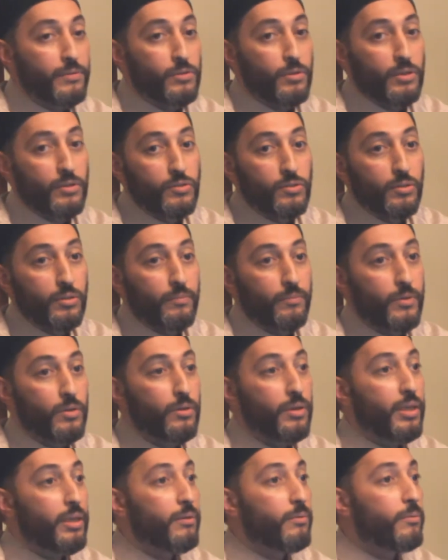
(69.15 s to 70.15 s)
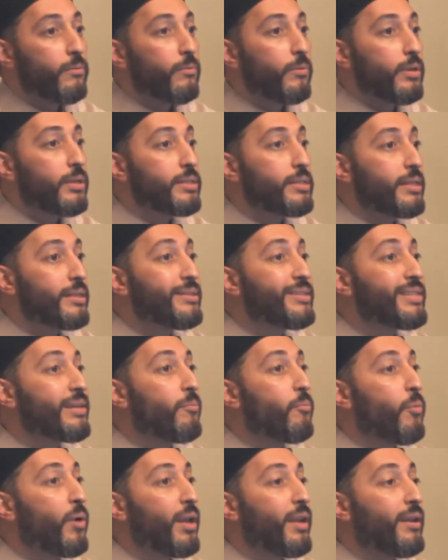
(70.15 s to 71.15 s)
so and so. Okay, we'll send
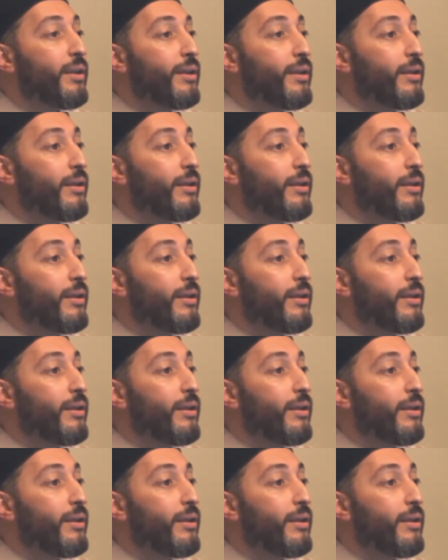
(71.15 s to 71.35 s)
someone.